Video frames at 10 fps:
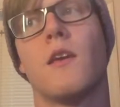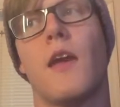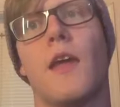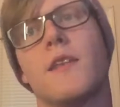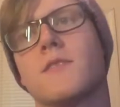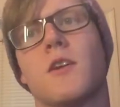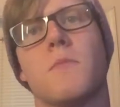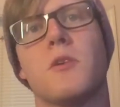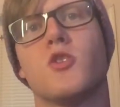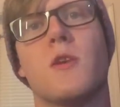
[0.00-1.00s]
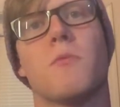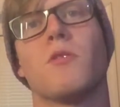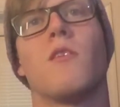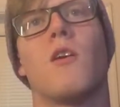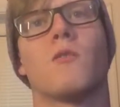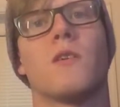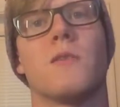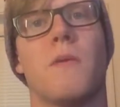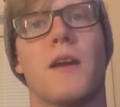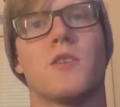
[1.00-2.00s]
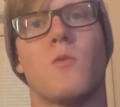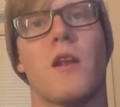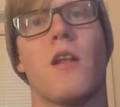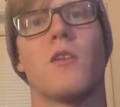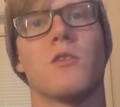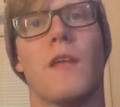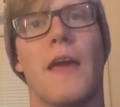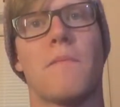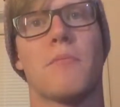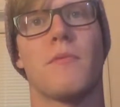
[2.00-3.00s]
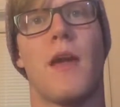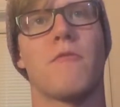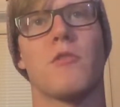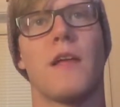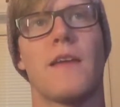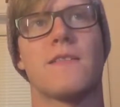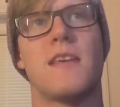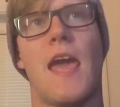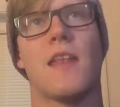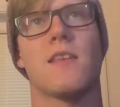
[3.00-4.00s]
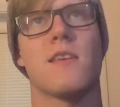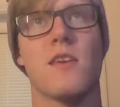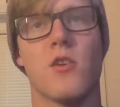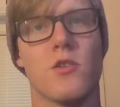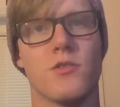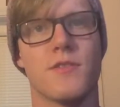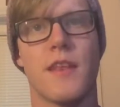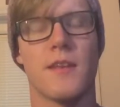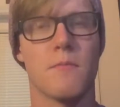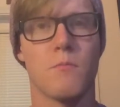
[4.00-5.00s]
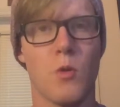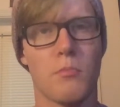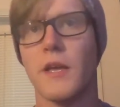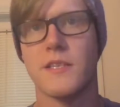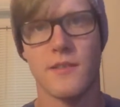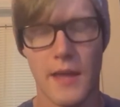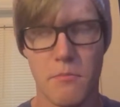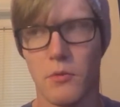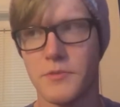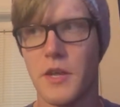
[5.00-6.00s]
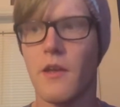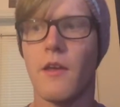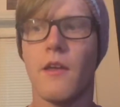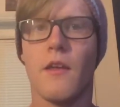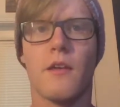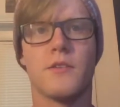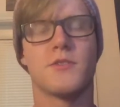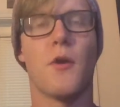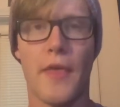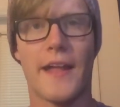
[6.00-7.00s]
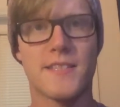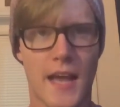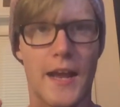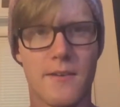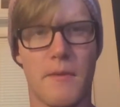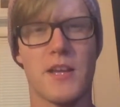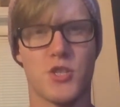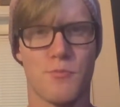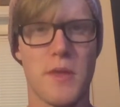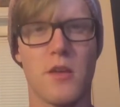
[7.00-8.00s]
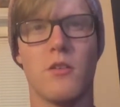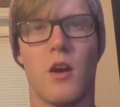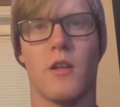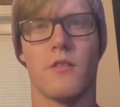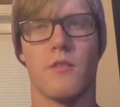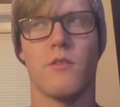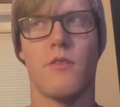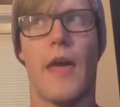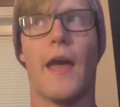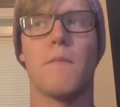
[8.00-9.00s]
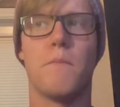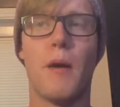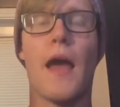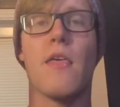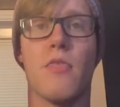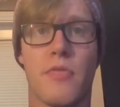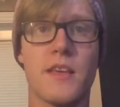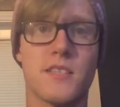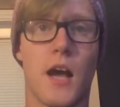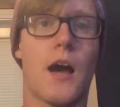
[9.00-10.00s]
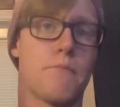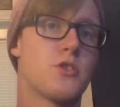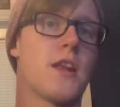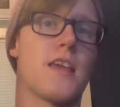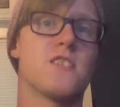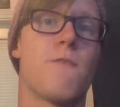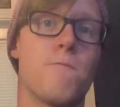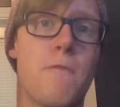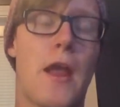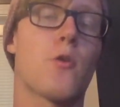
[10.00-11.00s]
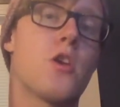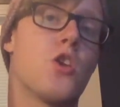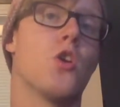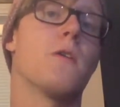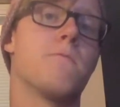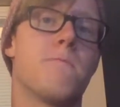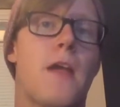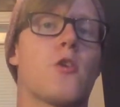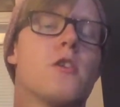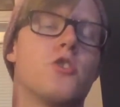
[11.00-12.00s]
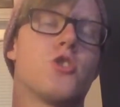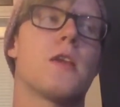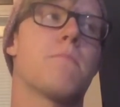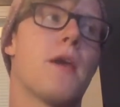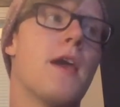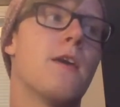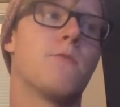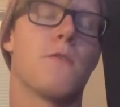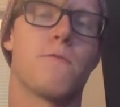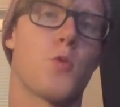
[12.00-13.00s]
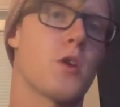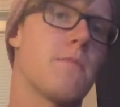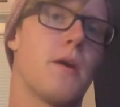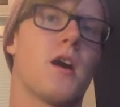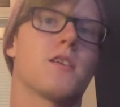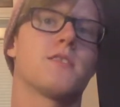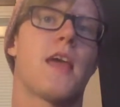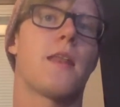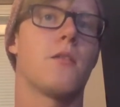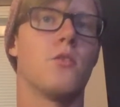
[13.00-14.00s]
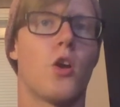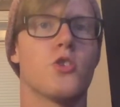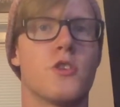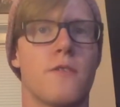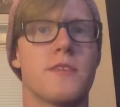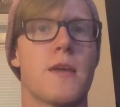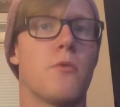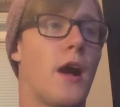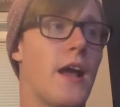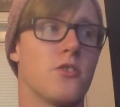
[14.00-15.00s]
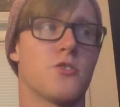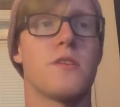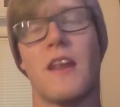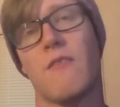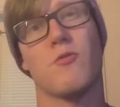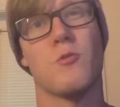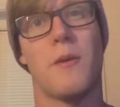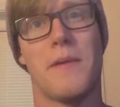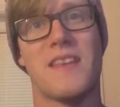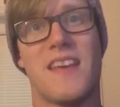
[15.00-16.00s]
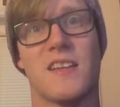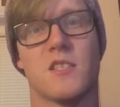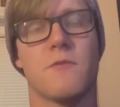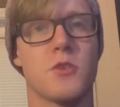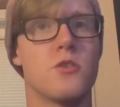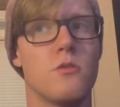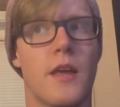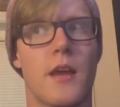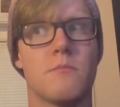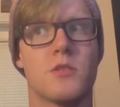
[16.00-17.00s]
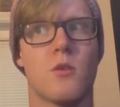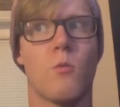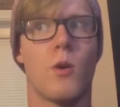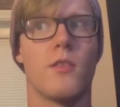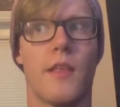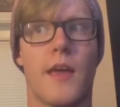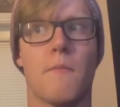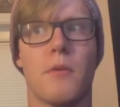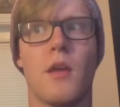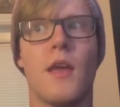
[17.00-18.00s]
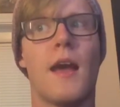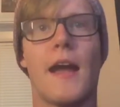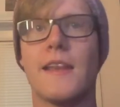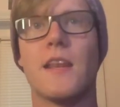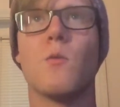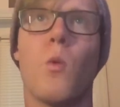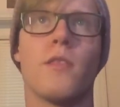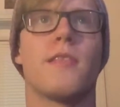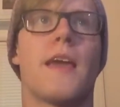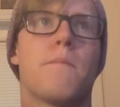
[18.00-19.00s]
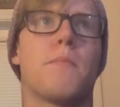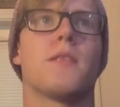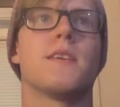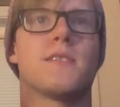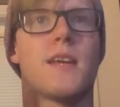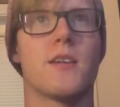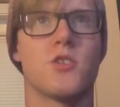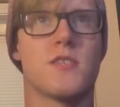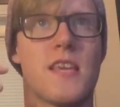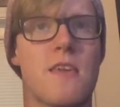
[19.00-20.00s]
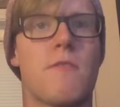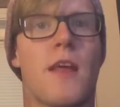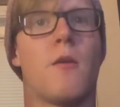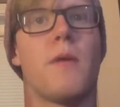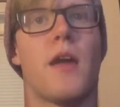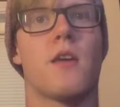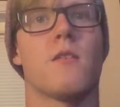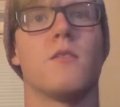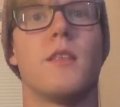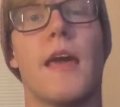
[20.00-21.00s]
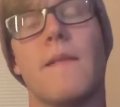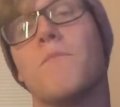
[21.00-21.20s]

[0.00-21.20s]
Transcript: and it's going to be cheaper in the long run to buy a $20 lamp every like 10 years than to replace light bulbs. So that's kind of my spiel on that. But this option is very good, very cheap. If you have $40 and a large enough table. I also didn't have room on my desk for 2 lamps, so 1 lamp. I needed 1 lamp on this side just to even out my light.